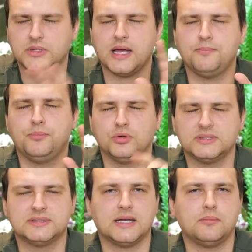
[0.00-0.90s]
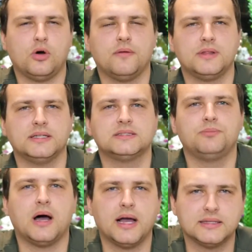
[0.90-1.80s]
put some of this
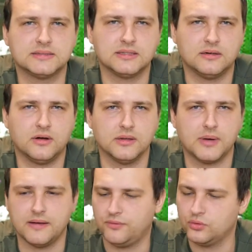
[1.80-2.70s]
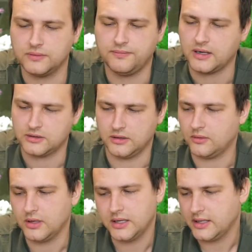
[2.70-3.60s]
spice on my food? Fuck no.